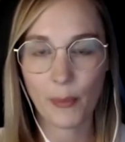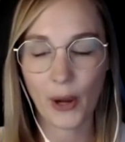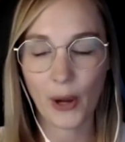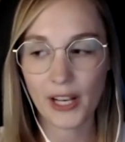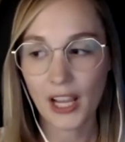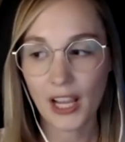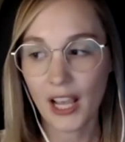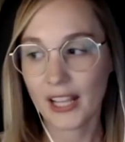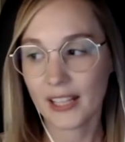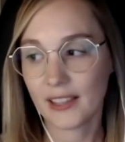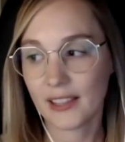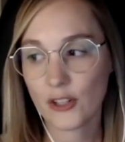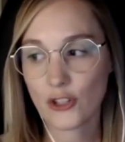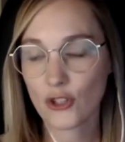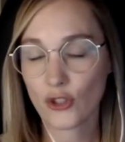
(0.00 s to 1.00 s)
but
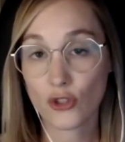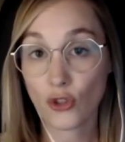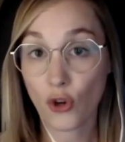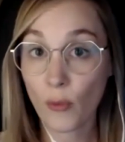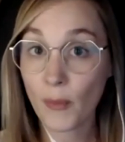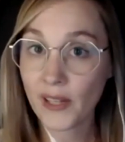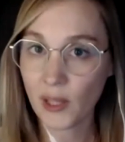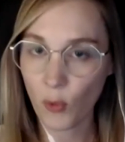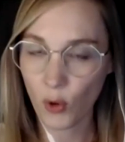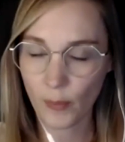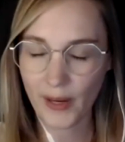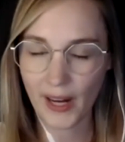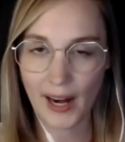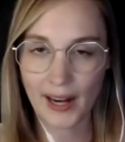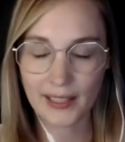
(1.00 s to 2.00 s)
there's so many more
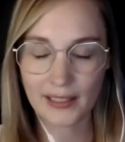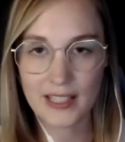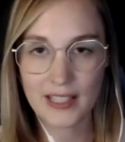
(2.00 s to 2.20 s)
behind